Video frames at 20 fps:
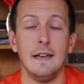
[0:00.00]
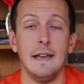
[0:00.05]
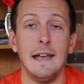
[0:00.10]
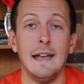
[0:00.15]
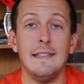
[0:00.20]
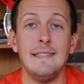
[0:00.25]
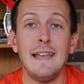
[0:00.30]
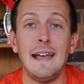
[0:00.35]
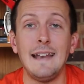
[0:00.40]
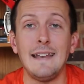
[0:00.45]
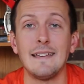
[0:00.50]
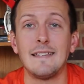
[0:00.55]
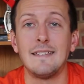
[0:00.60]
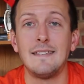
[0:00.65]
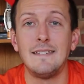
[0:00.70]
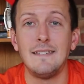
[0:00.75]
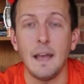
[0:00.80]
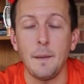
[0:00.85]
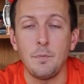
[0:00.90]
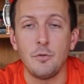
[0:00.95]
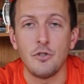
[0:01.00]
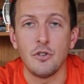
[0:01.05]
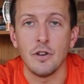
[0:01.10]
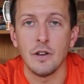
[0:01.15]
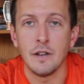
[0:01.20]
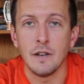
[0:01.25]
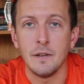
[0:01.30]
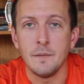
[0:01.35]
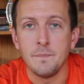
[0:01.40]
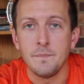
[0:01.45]
And that
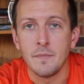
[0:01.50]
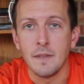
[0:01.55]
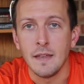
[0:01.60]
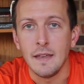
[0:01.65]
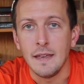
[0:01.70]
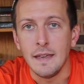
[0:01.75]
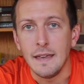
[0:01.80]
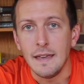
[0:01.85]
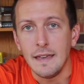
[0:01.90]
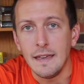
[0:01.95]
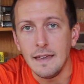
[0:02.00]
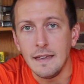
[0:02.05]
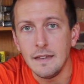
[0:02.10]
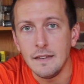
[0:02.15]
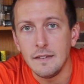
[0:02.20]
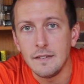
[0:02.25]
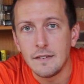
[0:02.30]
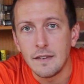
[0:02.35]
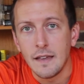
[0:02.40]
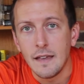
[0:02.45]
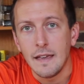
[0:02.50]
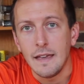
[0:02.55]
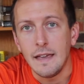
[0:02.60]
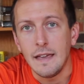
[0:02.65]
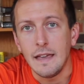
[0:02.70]
exception is